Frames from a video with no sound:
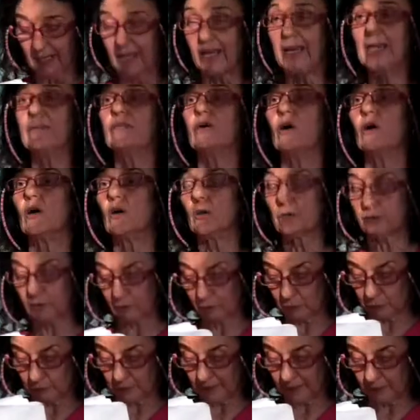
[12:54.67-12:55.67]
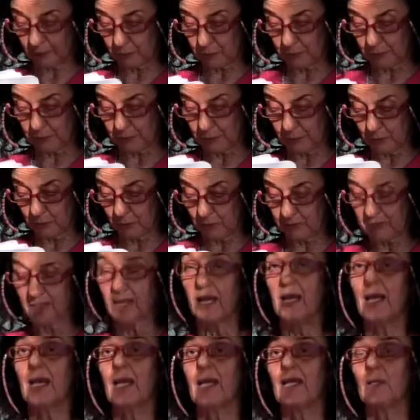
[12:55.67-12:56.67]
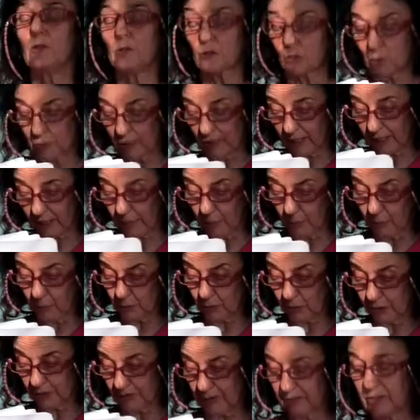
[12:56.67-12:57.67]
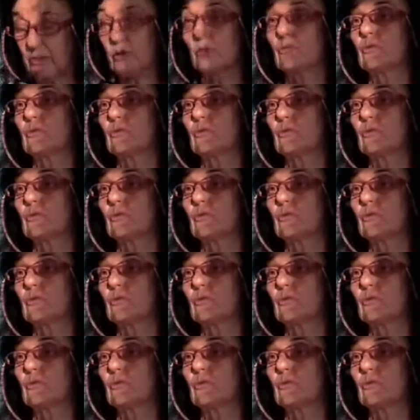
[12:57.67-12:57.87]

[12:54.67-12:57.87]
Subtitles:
in order to introduce allusions